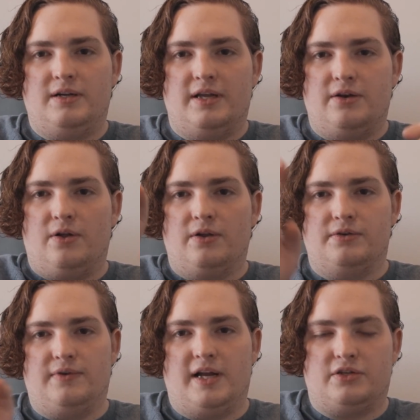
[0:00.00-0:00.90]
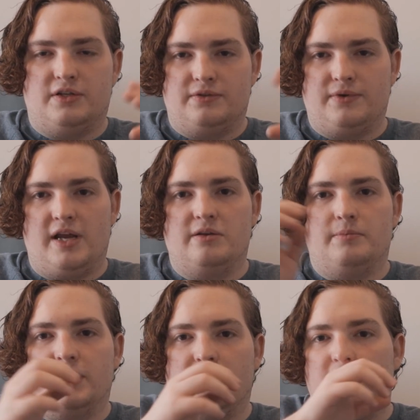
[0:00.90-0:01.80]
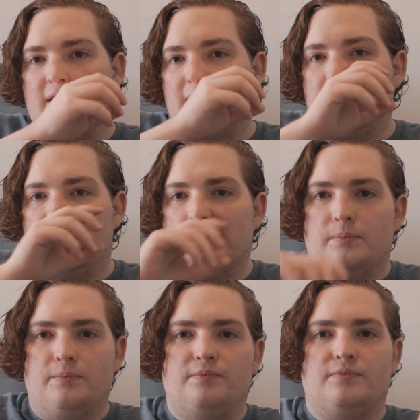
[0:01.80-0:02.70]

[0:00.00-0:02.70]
in all directions randomly a